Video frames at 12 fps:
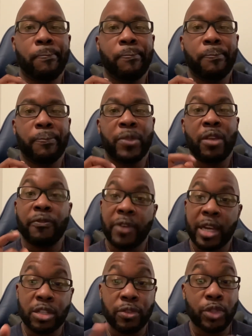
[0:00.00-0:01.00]

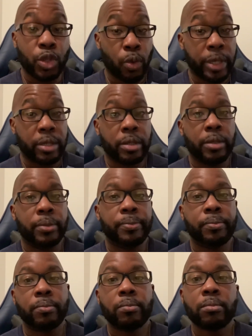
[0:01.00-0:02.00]
device of choice.
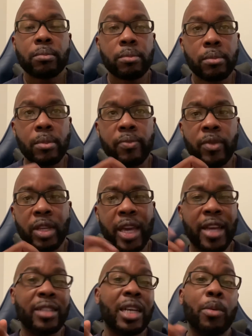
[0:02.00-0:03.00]

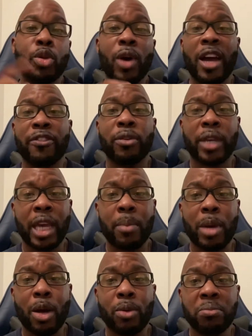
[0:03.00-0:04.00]
Anytime a new iPhone came
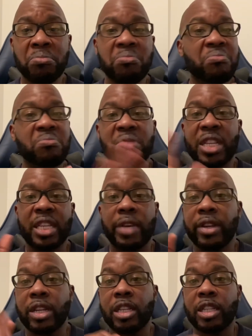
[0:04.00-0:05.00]
out, didn't give it
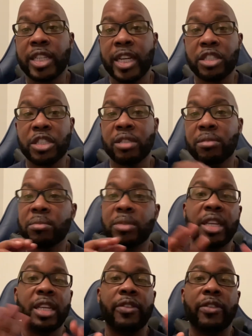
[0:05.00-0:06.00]
any attention,
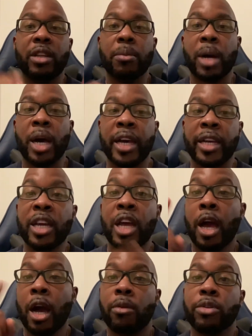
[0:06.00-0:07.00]
didn't give it any mind.
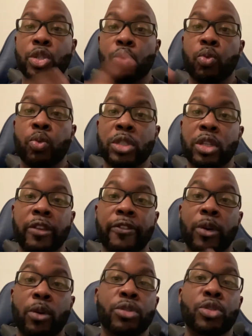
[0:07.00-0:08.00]
Always was looking
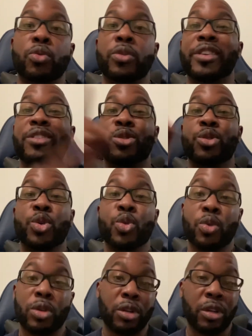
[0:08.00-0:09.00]
forward to the
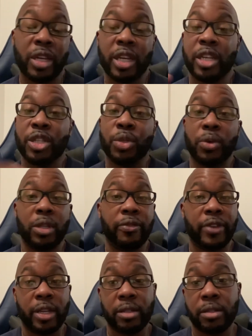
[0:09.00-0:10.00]
newer Android
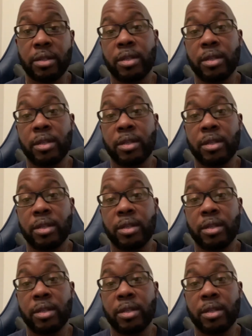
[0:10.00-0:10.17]
device.